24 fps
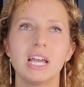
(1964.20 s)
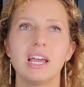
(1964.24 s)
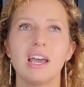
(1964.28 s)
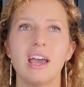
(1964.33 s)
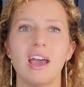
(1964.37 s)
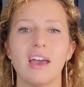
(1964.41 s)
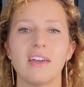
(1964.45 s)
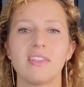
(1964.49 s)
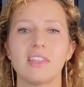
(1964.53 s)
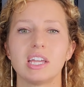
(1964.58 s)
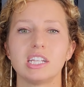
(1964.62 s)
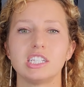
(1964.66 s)

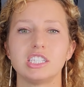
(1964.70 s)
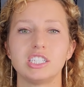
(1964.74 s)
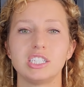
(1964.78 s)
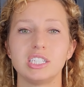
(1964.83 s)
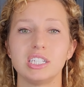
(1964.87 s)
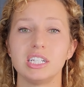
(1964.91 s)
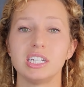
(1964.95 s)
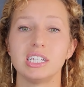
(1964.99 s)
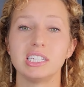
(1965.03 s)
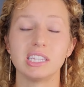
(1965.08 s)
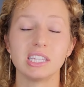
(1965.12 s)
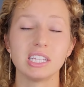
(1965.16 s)
And then she
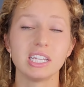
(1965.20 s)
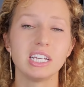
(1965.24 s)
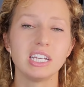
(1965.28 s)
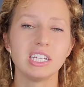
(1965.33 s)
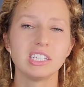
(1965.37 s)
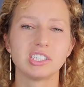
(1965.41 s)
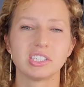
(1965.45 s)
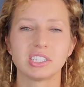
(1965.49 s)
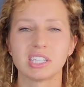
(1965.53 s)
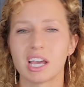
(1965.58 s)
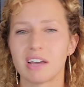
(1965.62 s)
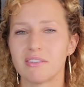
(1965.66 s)
and Lee
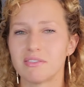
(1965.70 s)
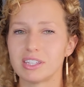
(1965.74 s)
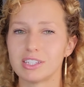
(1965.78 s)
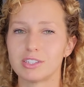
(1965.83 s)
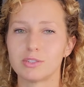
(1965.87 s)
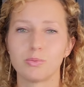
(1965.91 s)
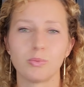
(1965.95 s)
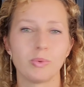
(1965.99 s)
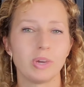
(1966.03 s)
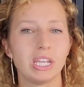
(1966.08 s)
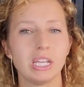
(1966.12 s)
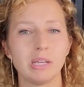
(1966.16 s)
just have this
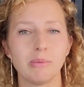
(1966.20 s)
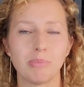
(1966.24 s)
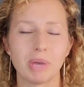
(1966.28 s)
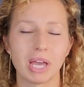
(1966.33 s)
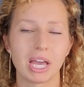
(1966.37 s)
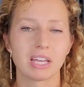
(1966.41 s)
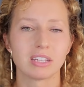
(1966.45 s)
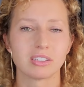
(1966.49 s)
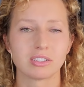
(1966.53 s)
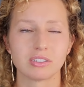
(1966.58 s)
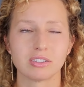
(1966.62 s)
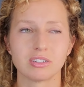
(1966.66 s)
witty
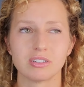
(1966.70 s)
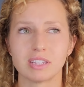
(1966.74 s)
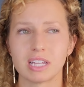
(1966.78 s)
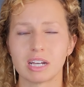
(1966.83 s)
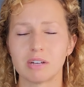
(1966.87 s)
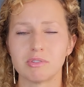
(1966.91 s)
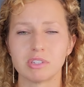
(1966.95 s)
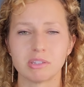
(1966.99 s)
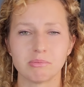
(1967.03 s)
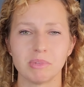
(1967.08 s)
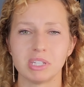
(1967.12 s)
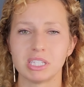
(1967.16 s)
banter that
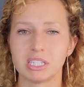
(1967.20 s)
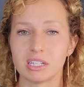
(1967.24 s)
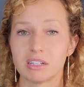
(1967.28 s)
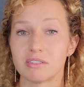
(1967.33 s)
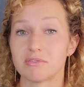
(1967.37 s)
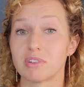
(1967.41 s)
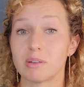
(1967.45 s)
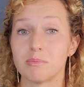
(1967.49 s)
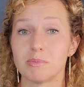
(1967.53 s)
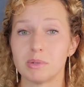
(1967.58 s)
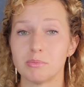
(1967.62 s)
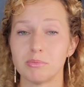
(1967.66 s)
was missing
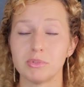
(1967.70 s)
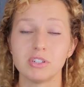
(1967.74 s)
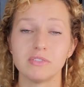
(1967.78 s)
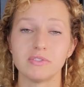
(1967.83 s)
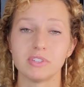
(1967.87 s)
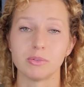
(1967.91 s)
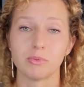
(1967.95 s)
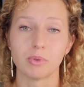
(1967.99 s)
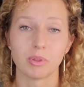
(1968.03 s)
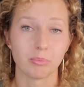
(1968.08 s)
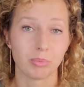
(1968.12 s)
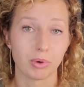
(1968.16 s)
from the movie
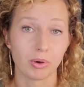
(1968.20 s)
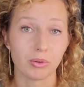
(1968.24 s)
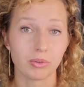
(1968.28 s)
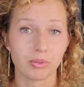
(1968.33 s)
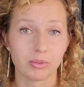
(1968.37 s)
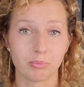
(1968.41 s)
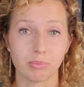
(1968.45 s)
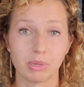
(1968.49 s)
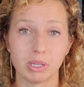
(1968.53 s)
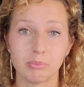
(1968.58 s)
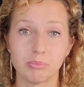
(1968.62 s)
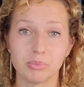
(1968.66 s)
with both
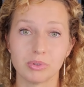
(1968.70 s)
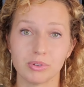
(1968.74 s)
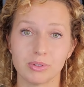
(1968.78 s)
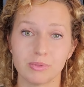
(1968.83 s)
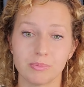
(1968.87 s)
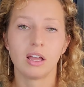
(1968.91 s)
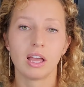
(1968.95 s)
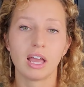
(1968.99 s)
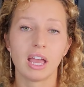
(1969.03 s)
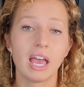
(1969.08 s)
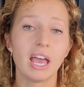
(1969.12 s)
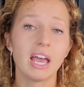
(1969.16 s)
people.
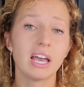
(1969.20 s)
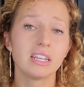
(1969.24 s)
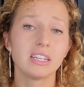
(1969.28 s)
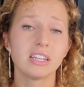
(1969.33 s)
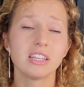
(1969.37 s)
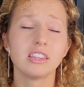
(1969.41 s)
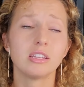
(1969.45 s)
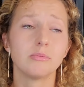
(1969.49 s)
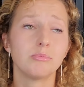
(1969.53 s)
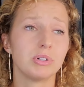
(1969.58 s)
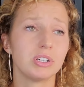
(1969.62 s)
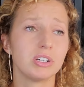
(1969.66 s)
And in the
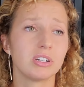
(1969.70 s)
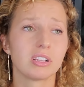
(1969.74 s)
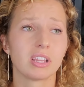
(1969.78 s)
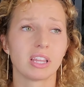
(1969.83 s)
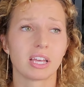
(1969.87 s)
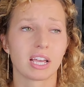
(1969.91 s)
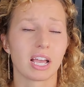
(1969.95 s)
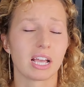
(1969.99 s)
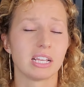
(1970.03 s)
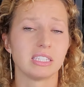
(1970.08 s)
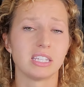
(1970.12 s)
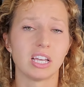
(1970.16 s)
book, like
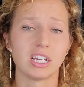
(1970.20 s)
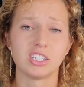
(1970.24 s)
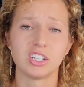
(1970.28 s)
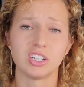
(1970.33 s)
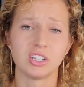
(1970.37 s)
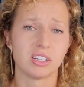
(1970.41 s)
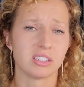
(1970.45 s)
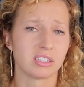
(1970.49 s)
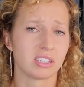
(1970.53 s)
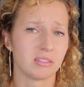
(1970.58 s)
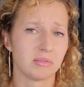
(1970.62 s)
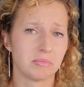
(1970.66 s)
I said, she
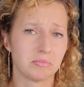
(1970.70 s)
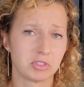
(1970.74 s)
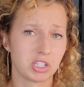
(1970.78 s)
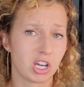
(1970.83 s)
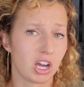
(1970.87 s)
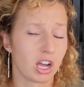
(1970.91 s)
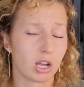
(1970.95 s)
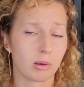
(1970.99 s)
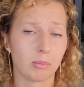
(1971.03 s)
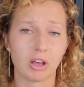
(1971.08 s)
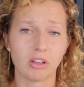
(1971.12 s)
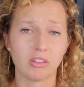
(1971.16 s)
doesn't talk
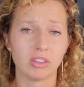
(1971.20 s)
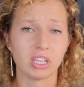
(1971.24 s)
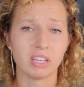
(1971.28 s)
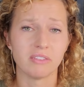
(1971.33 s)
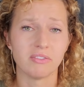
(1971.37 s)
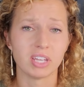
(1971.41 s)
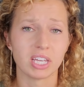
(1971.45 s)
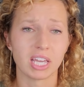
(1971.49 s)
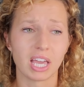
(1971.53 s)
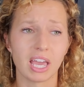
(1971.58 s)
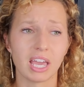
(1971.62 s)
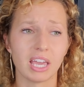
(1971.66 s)
about
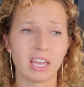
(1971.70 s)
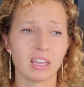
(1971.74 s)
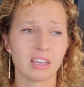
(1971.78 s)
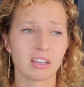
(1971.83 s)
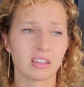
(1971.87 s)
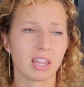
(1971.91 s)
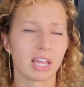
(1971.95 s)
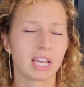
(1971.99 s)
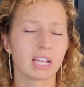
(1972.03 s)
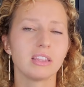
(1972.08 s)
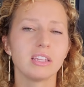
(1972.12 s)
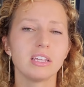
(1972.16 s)
leaving Hank.
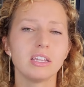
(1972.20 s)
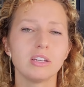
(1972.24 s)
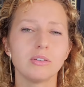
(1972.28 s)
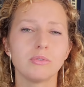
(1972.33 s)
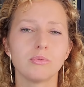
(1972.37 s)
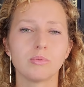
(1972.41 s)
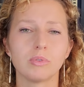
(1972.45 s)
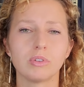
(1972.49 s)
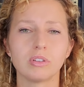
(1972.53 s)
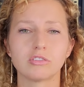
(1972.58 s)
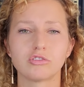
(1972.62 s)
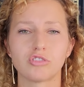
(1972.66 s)
Like Lee
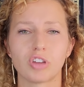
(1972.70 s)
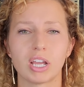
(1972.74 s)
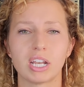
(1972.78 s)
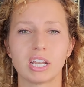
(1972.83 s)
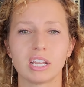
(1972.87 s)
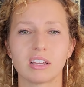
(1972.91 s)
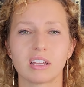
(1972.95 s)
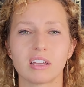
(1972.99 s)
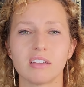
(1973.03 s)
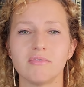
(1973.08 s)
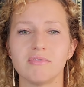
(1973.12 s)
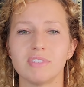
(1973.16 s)
will try to
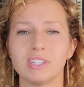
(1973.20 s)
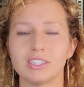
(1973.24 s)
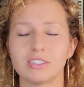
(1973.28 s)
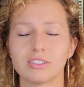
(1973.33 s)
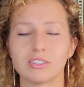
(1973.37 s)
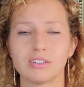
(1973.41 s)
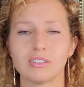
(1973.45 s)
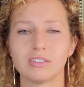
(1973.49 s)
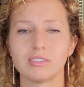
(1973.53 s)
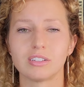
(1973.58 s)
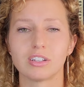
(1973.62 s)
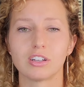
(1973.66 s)
convince
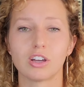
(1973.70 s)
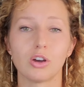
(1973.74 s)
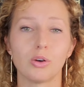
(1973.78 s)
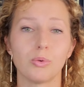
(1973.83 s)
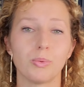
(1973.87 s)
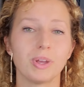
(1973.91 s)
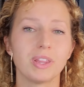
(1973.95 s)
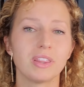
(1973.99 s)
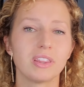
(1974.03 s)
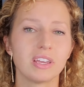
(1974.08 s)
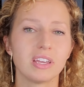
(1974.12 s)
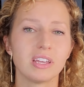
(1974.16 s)
her to go
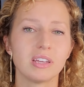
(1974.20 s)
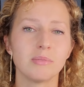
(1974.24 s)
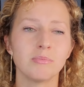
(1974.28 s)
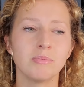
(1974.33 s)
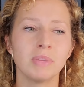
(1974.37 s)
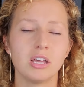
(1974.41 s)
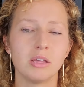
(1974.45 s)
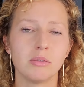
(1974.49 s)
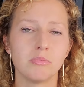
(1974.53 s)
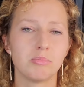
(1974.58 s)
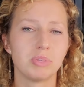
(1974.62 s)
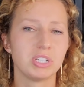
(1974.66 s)
with him,
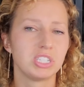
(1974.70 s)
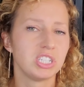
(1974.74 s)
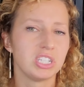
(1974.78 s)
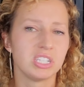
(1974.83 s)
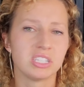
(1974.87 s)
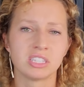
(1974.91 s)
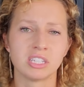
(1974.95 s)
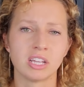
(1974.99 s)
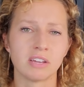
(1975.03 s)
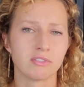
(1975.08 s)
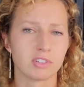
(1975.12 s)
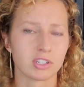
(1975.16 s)
but she is
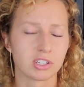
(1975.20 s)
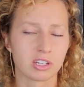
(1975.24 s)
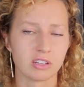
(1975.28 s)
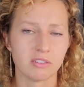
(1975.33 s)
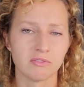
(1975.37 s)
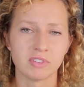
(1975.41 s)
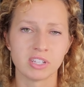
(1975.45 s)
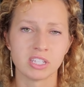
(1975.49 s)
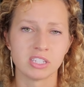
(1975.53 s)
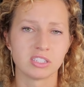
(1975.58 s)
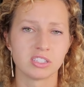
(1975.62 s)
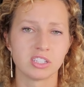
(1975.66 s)
never
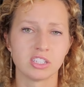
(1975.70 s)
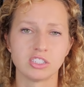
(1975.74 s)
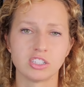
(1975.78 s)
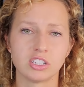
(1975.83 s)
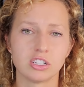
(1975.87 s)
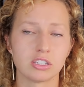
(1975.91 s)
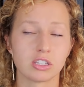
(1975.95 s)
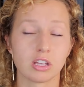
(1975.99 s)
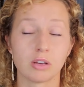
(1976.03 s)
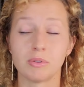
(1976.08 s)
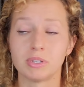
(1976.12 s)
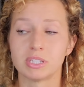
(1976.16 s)
convinced and she's
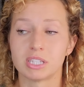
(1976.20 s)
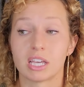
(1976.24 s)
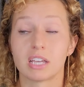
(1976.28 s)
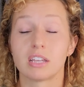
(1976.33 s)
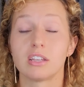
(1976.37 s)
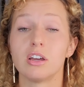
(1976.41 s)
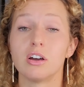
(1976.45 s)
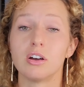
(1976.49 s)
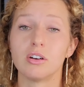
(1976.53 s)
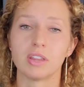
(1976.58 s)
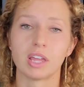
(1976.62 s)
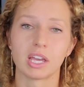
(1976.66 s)
always like,
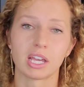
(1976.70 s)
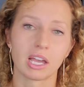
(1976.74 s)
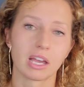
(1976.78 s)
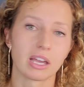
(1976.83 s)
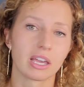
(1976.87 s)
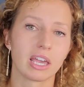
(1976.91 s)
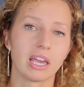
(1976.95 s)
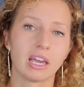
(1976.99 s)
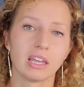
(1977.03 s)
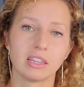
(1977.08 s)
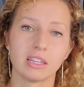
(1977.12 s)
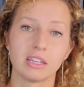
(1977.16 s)
no, like I
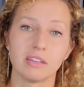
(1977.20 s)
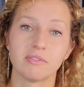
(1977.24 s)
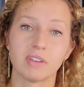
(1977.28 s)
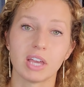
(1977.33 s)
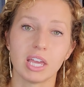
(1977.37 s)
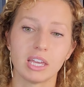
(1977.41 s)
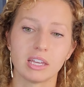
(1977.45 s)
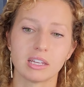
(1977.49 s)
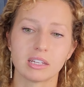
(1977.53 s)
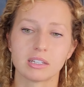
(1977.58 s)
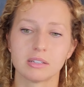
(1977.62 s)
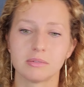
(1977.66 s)
can't leave
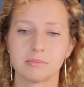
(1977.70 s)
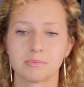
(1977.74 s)
Hank.